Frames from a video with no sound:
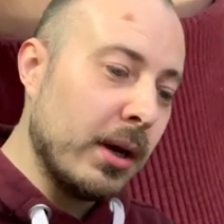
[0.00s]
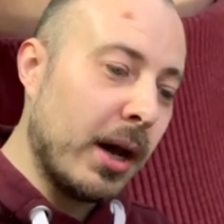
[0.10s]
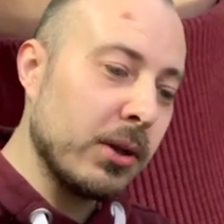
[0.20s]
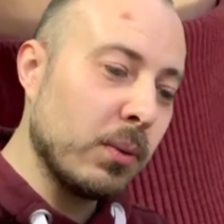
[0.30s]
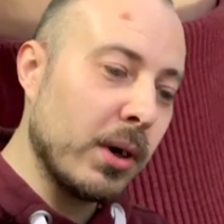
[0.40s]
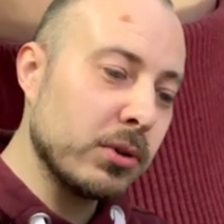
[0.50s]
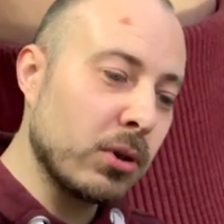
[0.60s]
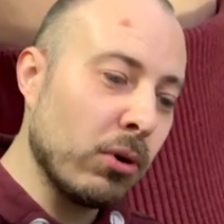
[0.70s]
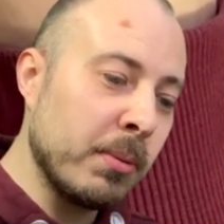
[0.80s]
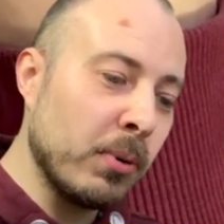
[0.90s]
Underworld's
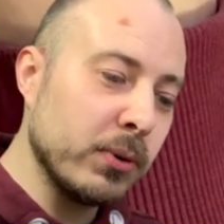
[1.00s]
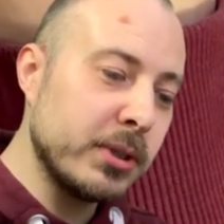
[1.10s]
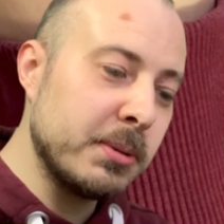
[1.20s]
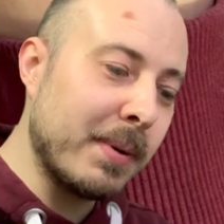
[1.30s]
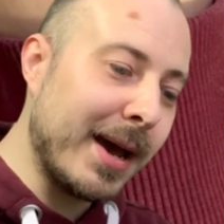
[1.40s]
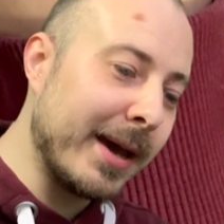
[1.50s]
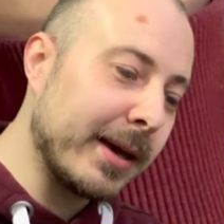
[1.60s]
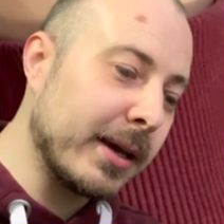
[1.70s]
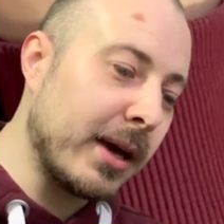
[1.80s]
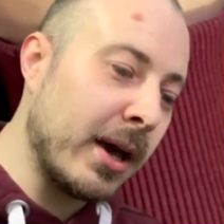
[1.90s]
Glory Points is
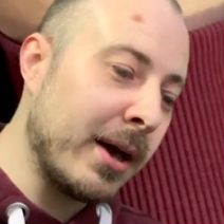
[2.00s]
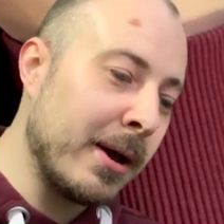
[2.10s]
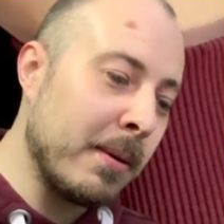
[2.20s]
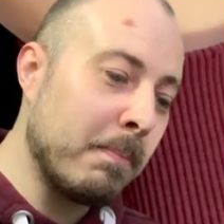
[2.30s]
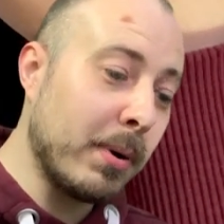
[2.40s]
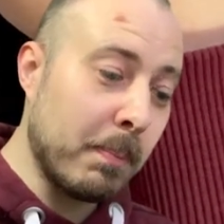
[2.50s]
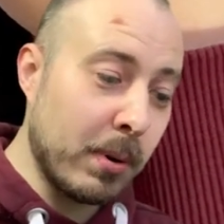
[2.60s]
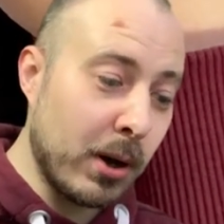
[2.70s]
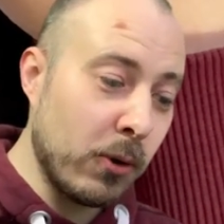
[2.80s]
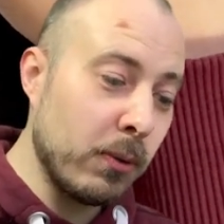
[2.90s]
back. Blood
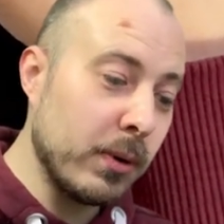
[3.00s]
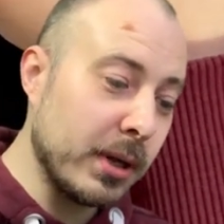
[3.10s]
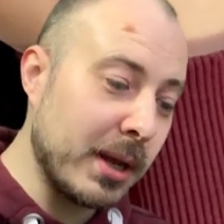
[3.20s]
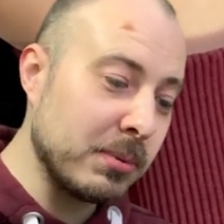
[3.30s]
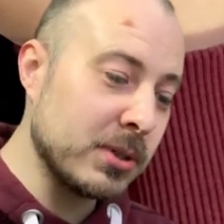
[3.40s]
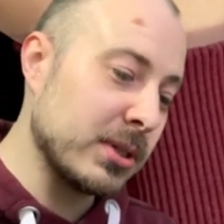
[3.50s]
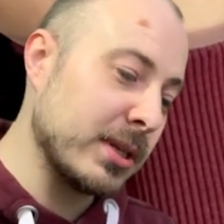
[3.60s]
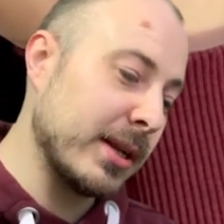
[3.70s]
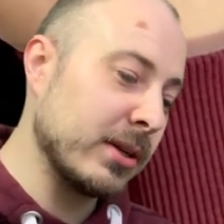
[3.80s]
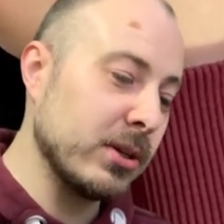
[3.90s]
Bowl, Adeptus
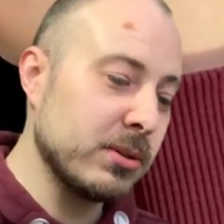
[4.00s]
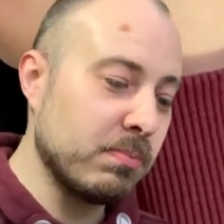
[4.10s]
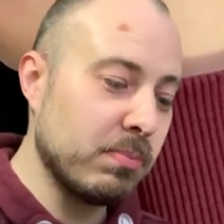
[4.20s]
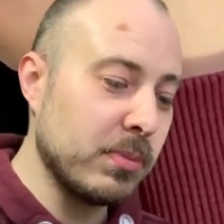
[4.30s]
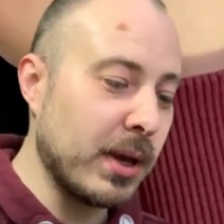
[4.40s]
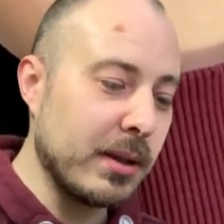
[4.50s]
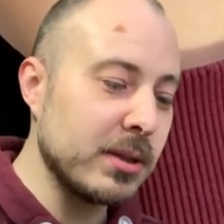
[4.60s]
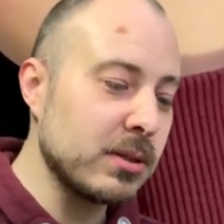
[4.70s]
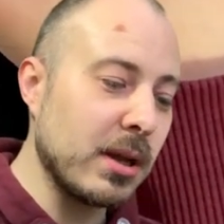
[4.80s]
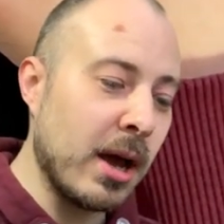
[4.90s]
Titanicus. Yeah,
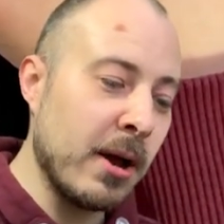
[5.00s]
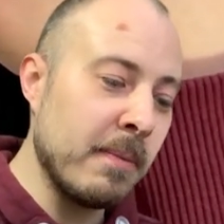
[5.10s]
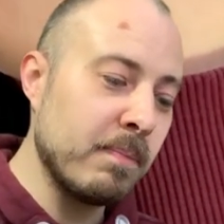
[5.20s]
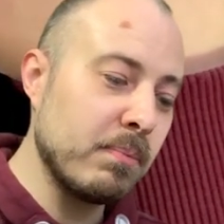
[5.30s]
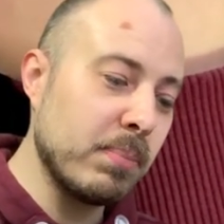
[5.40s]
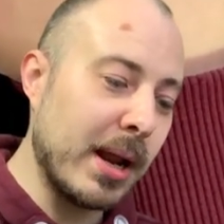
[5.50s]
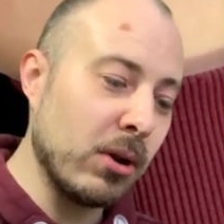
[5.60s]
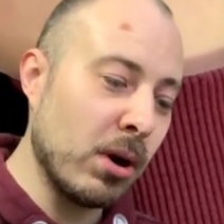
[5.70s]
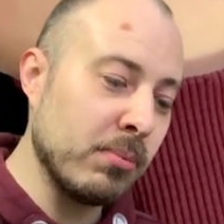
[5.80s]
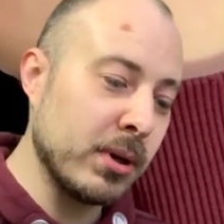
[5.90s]
there's Black
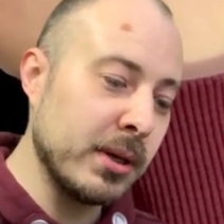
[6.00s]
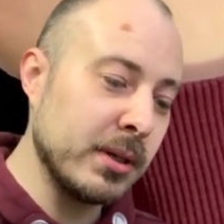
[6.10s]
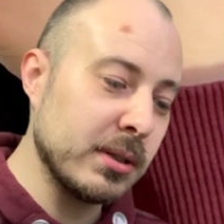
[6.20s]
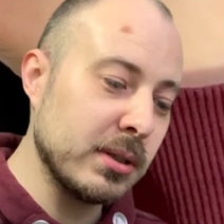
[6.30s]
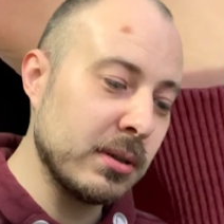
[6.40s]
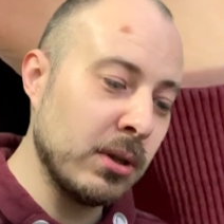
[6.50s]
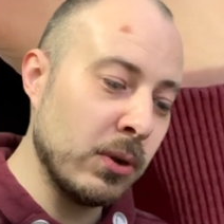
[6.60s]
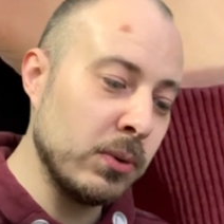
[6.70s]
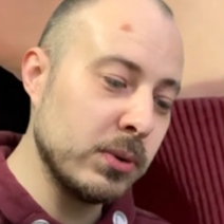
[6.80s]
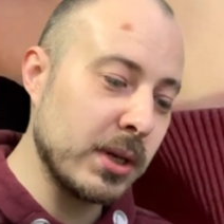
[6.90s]
Library
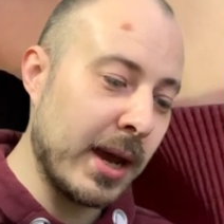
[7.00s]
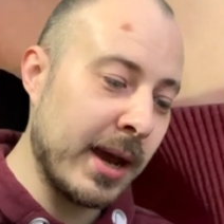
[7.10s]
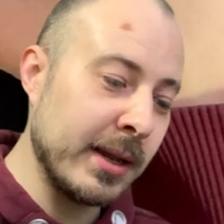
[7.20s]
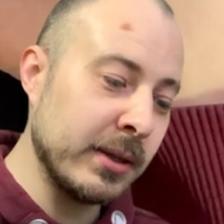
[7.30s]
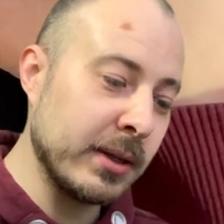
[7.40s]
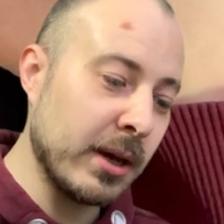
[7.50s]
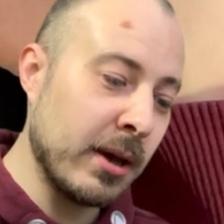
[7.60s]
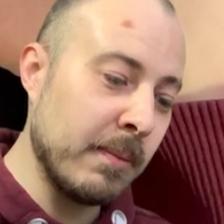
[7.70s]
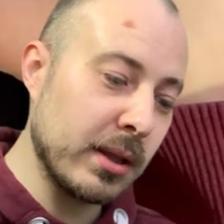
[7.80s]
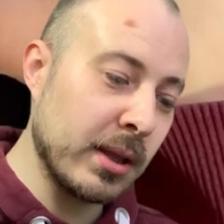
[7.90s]
news,
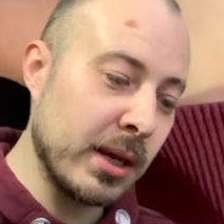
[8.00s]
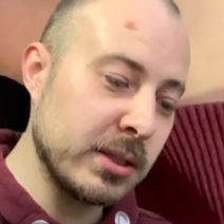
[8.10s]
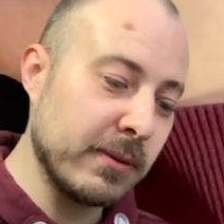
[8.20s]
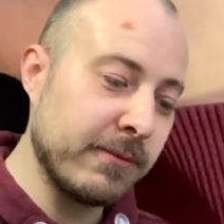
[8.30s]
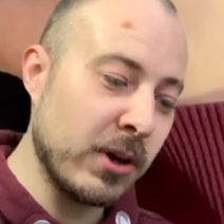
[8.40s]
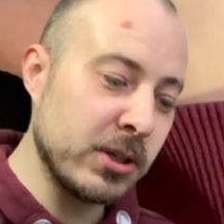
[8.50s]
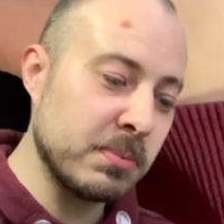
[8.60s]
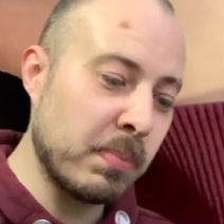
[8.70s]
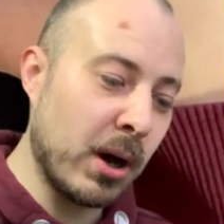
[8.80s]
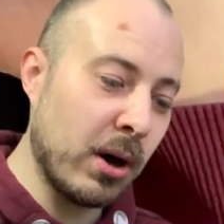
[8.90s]
and there's the
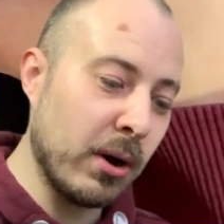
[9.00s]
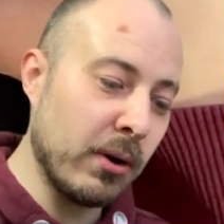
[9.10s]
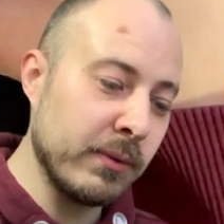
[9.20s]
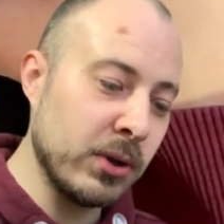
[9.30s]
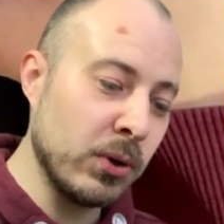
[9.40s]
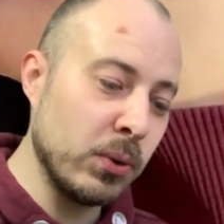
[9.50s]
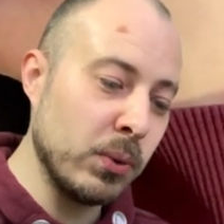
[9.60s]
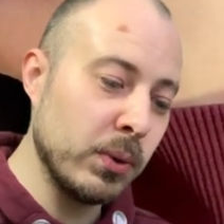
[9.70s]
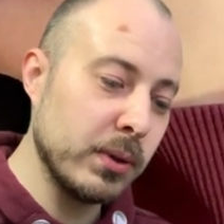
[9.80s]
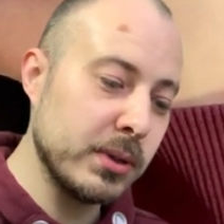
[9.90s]
first part of a
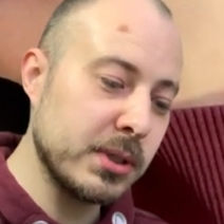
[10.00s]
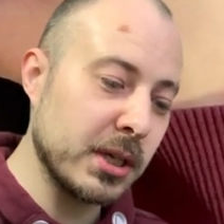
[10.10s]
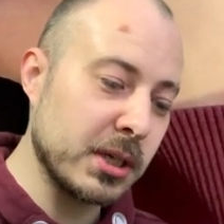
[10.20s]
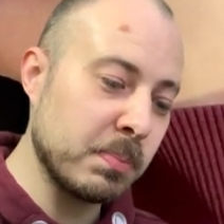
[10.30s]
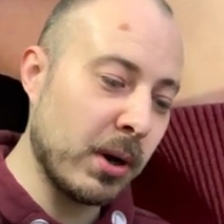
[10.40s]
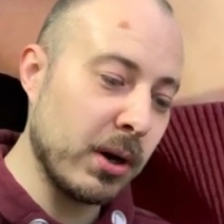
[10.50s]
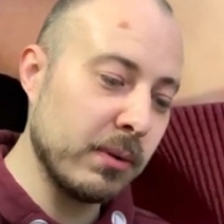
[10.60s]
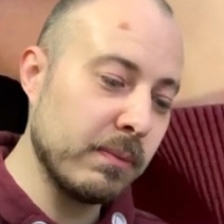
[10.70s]
new 6-part